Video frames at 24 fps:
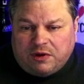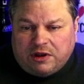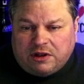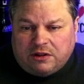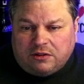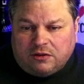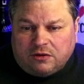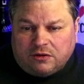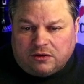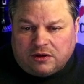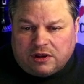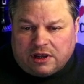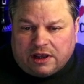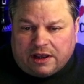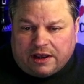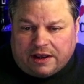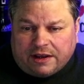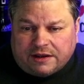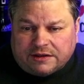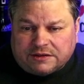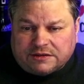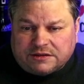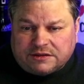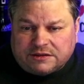we look
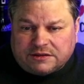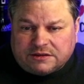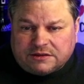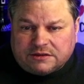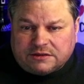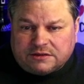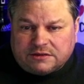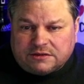at